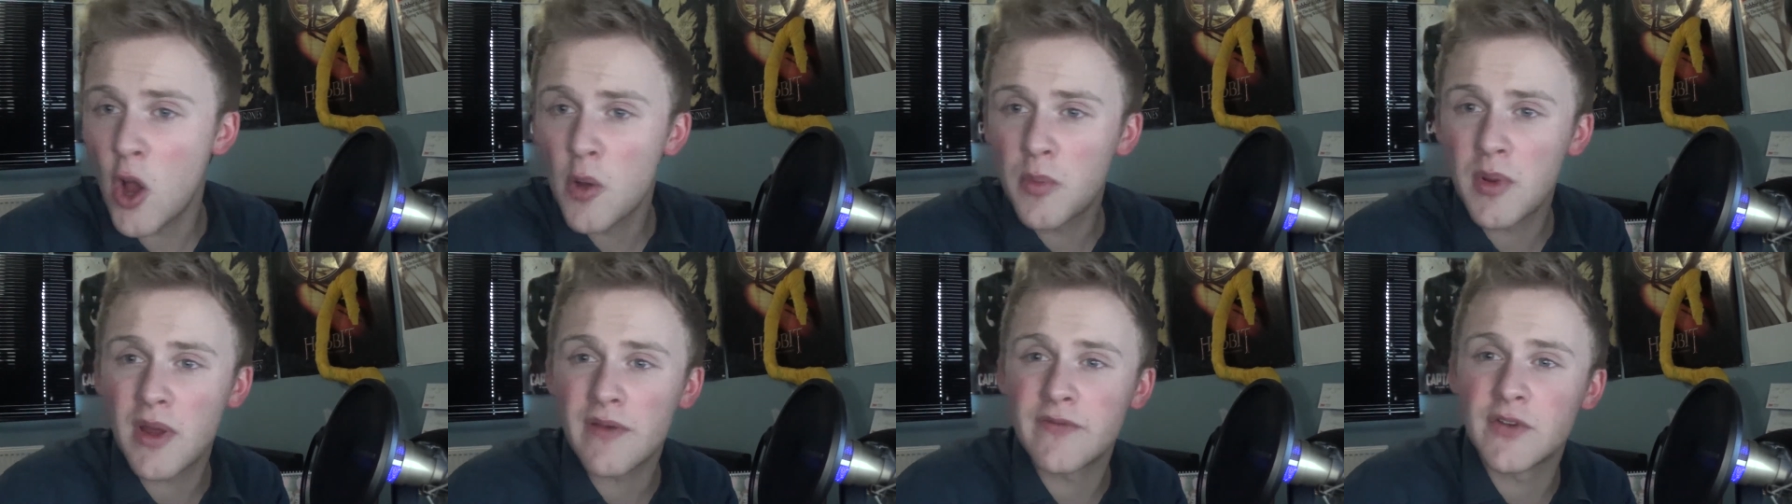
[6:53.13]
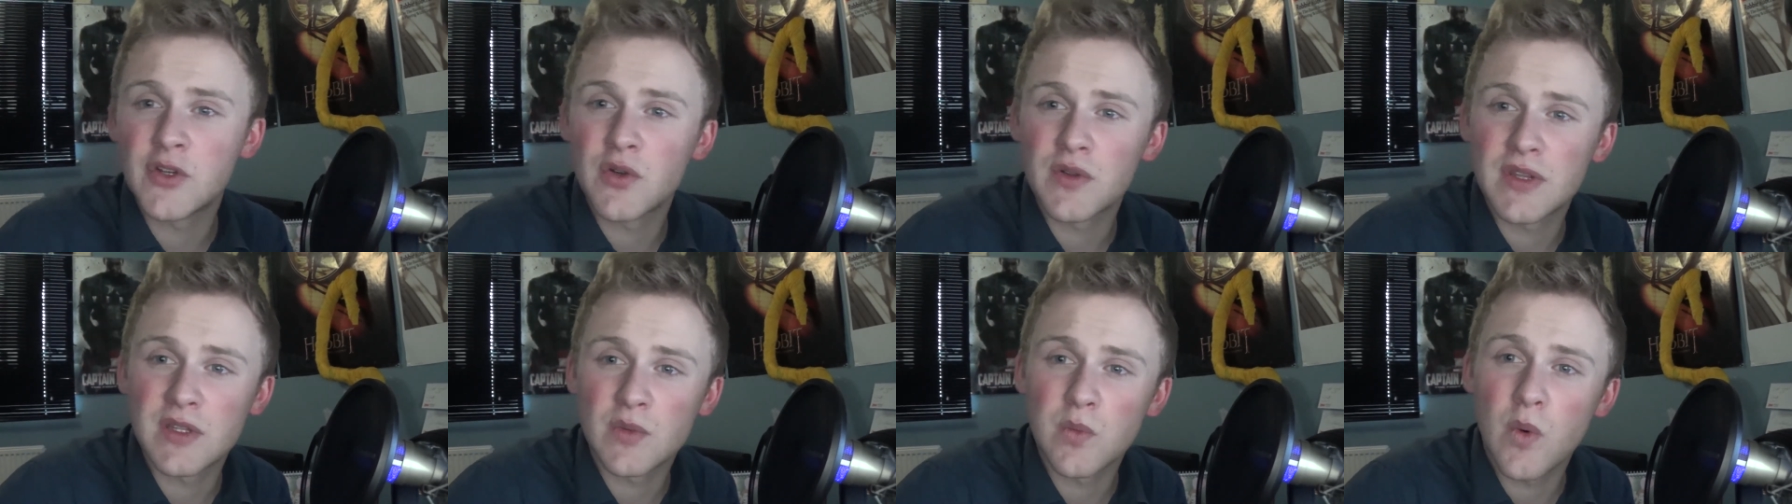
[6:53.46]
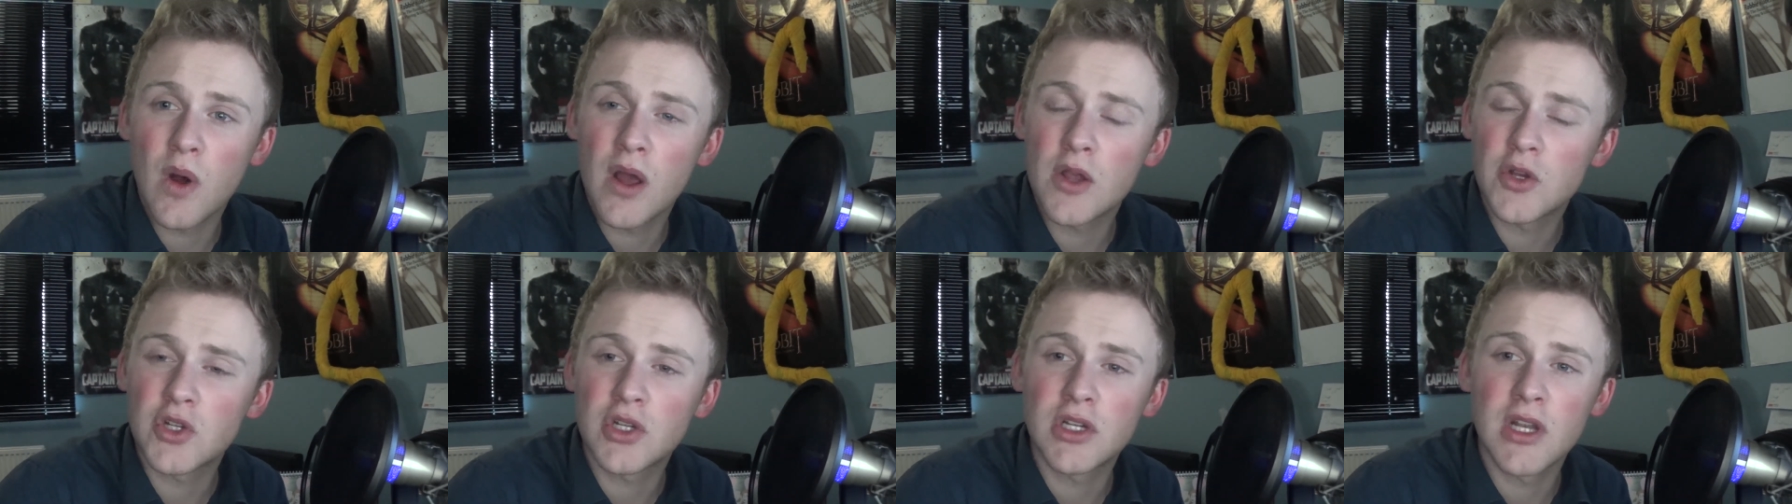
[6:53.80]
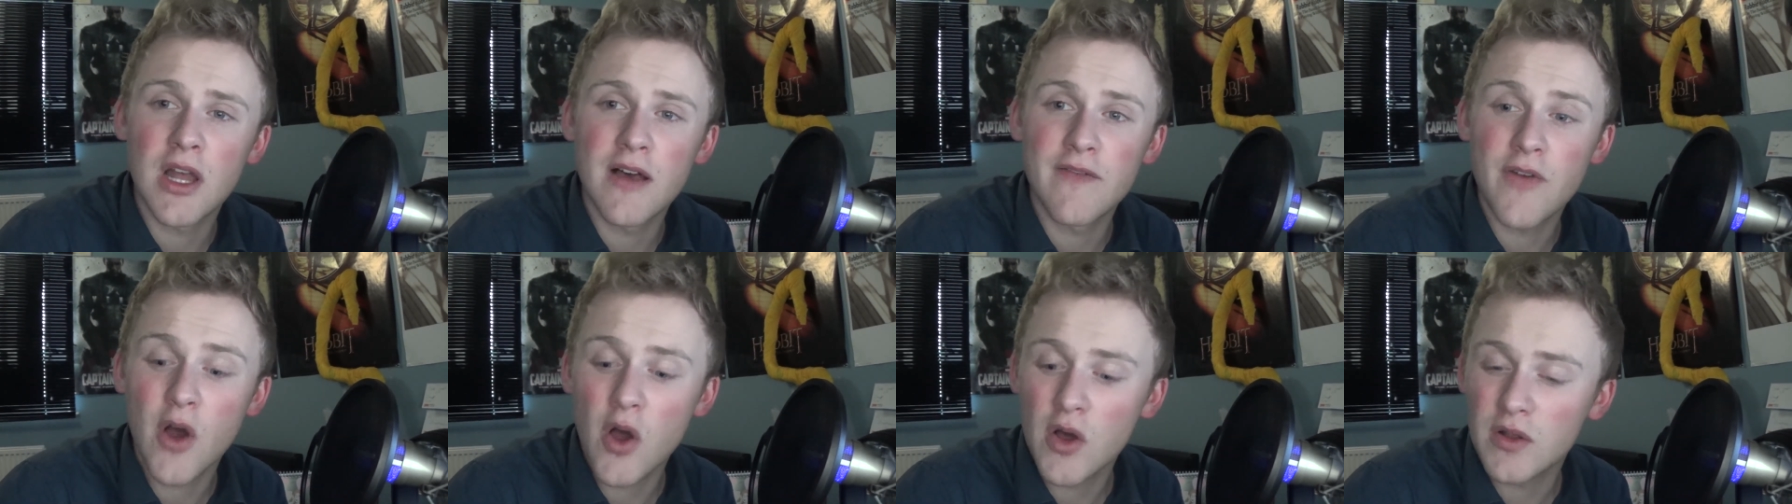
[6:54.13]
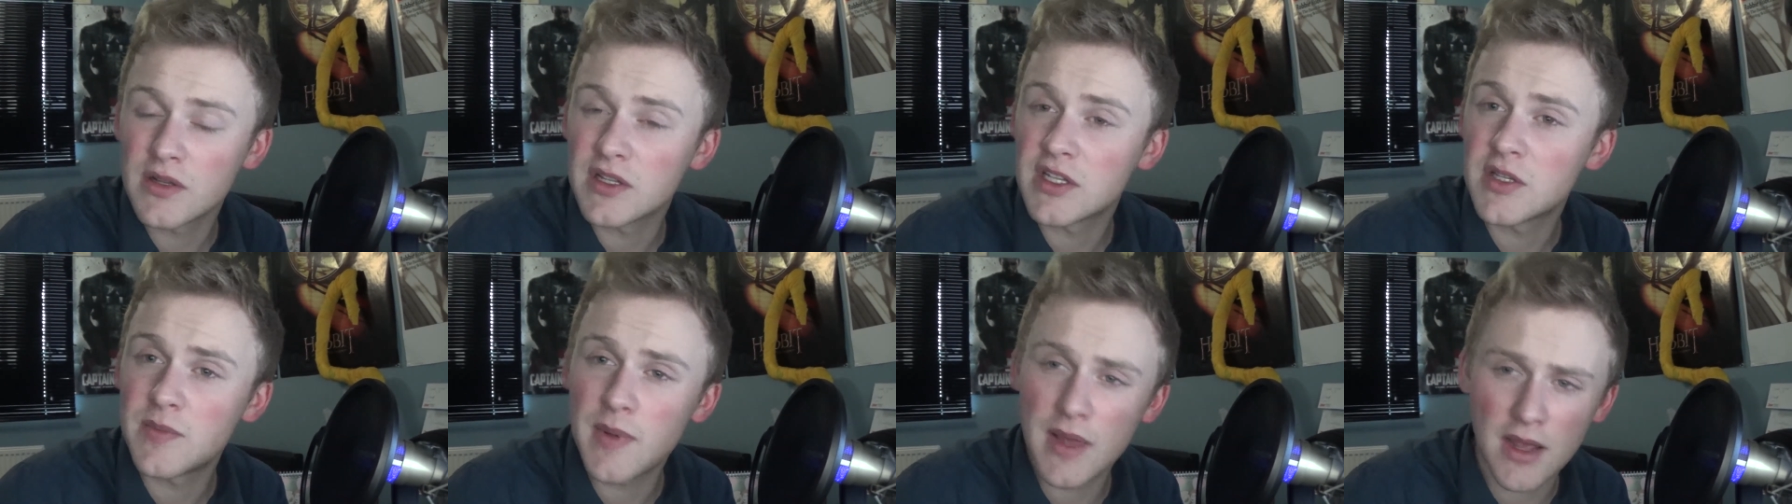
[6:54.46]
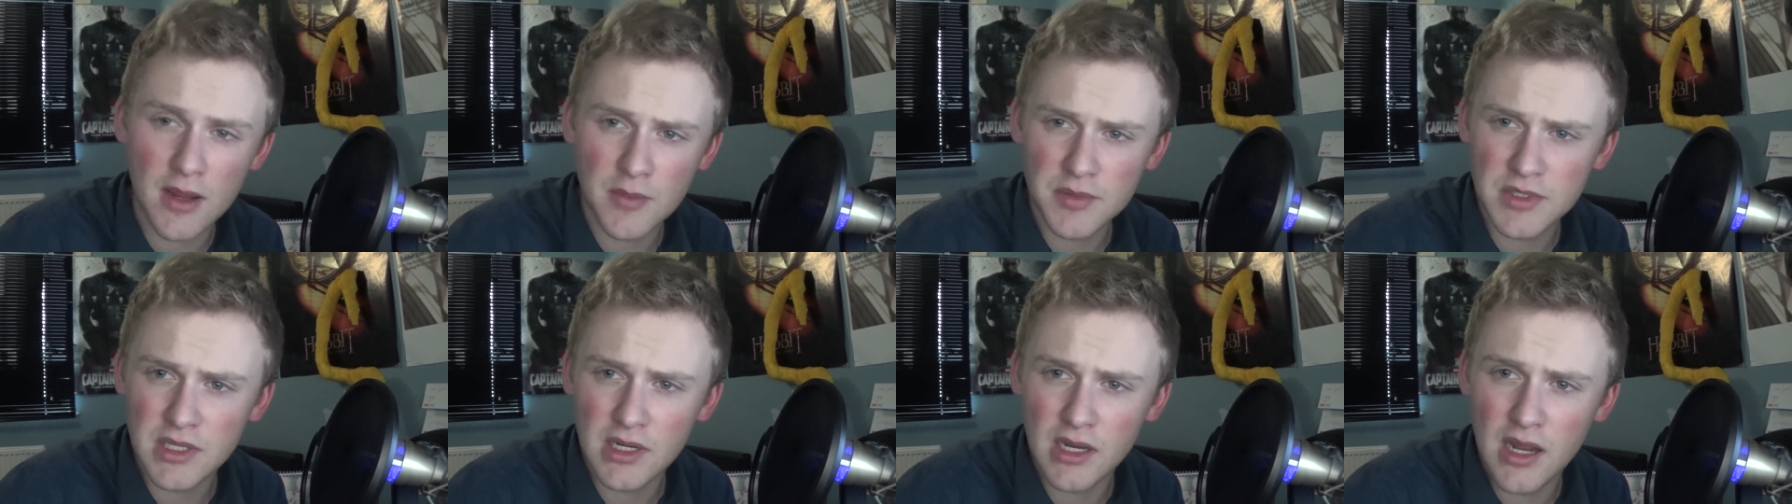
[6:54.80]
Hope you have enjoyed this Why You Should Love on
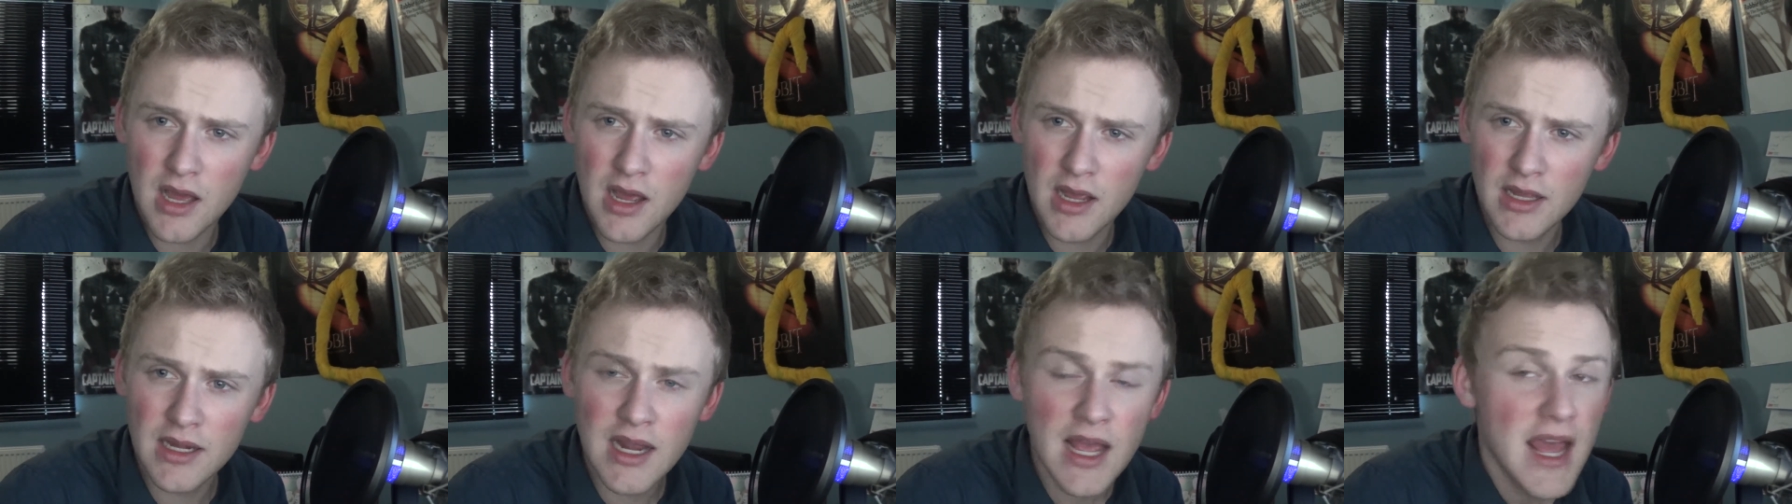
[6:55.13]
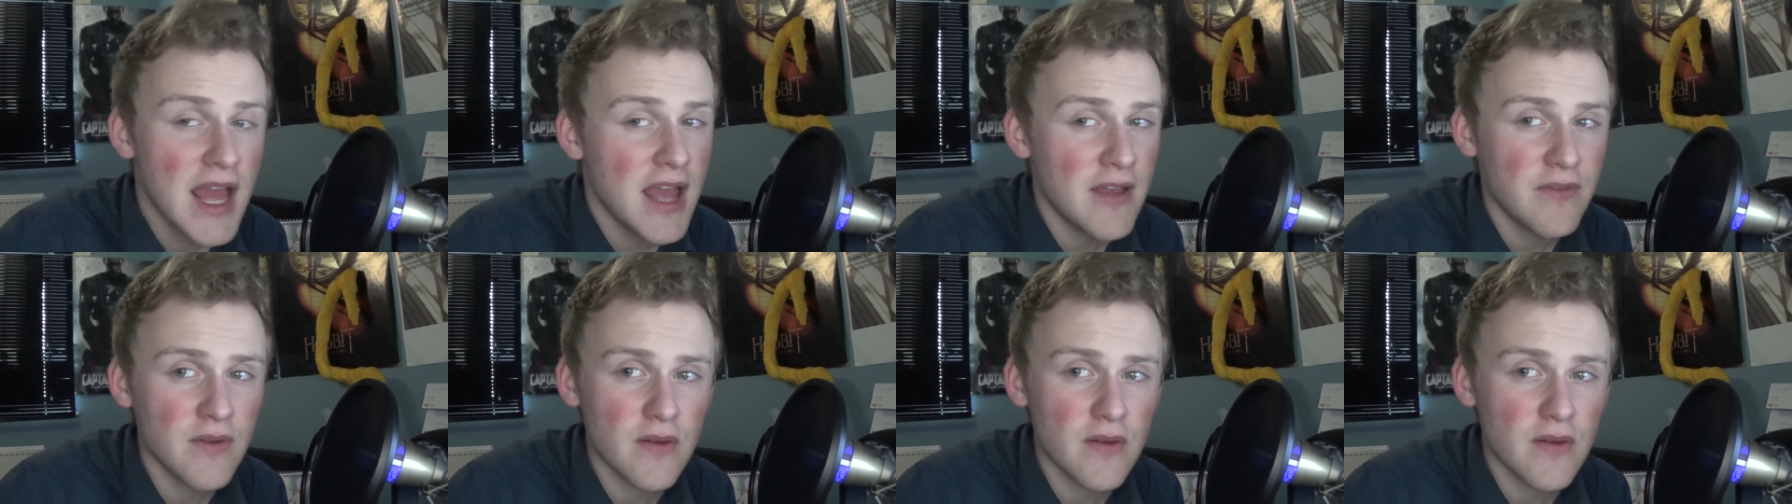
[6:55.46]
Spec Ops The Line.